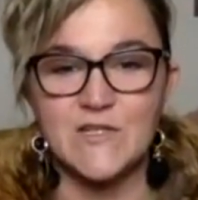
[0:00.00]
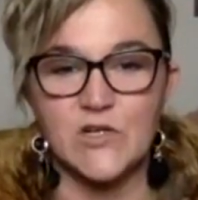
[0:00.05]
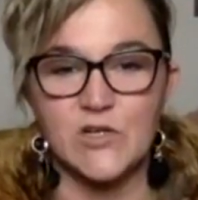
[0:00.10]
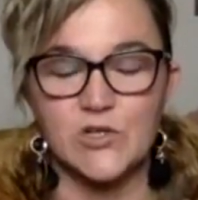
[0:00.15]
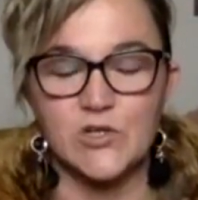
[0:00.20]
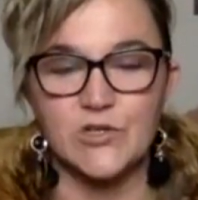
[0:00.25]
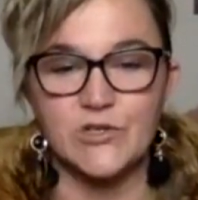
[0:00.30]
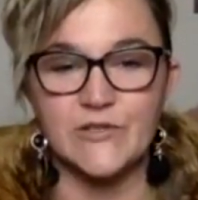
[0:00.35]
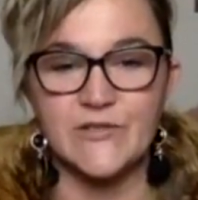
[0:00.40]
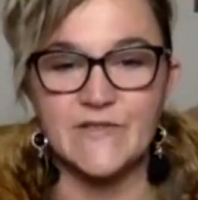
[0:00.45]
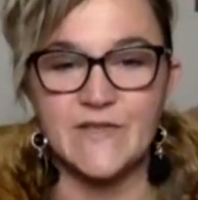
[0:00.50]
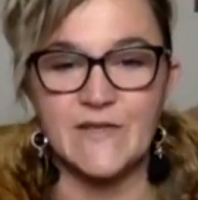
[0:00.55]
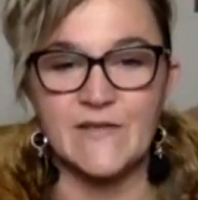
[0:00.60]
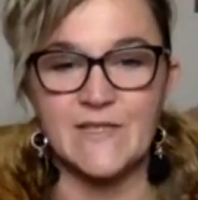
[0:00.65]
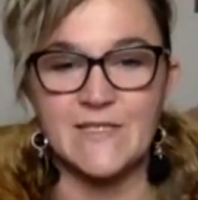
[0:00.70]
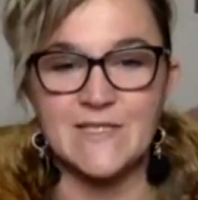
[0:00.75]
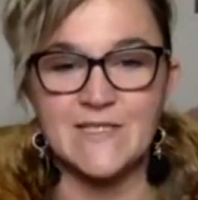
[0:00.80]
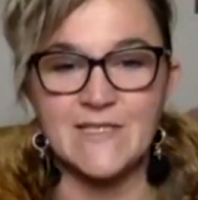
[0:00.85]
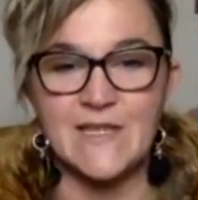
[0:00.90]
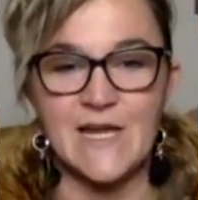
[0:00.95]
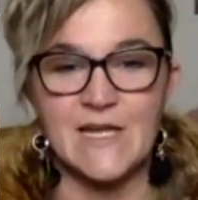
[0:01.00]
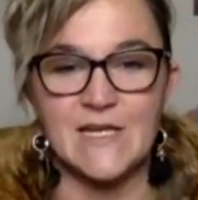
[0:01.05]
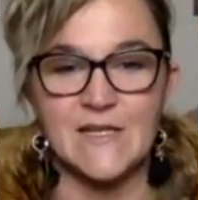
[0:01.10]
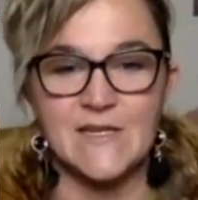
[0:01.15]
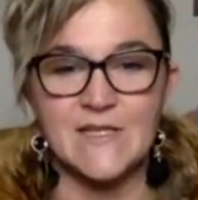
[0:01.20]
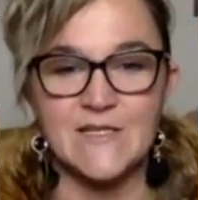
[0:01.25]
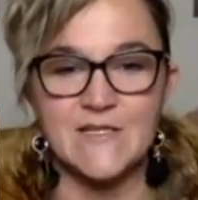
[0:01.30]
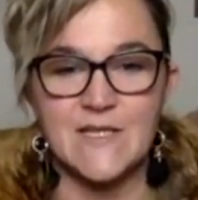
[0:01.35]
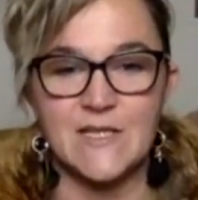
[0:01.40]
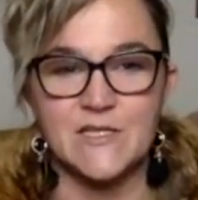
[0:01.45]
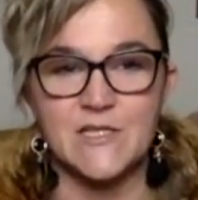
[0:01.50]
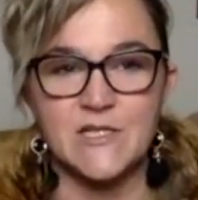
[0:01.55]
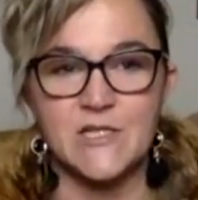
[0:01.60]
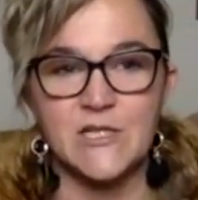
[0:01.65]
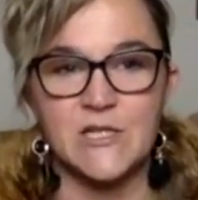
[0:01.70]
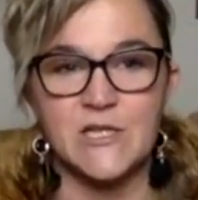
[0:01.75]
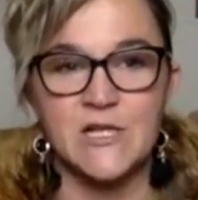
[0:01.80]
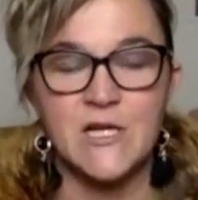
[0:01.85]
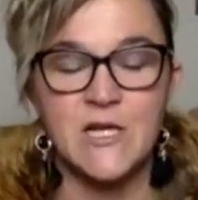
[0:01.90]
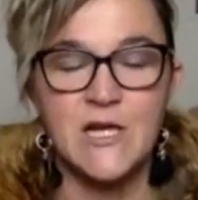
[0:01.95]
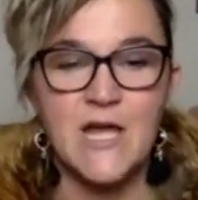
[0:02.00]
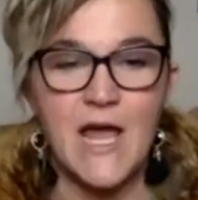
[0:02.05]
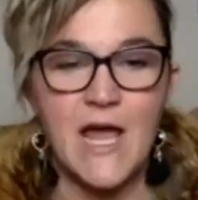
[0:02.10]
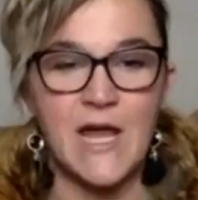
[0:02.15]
circles and then stand in the center